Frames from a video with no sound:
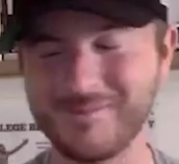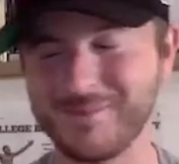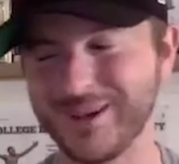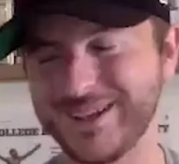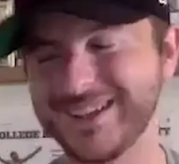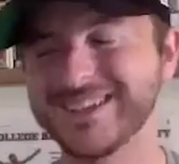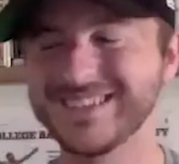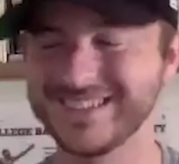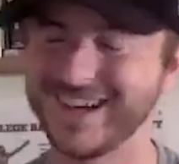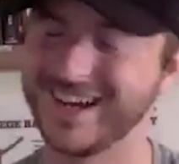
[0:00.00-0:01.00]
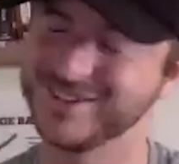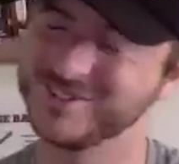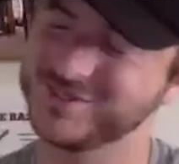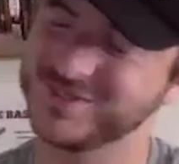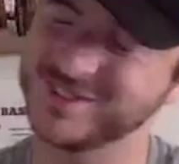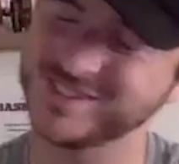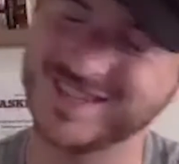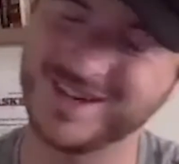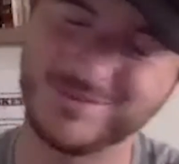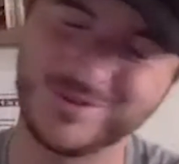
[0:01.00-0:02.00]
but yeah, first
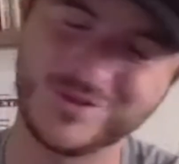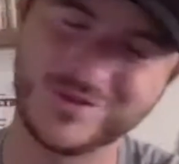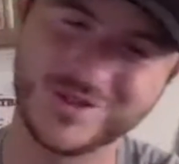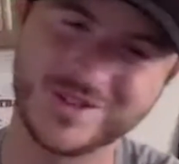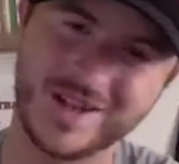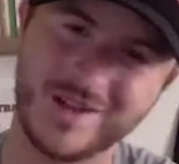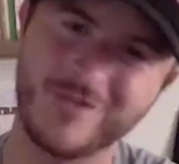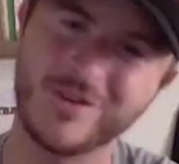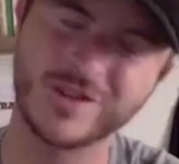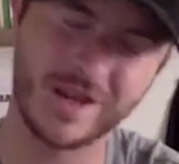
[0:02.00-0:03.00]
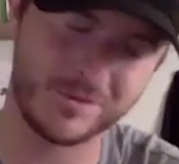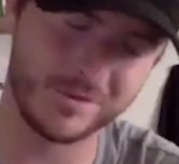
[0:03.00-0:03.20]
time through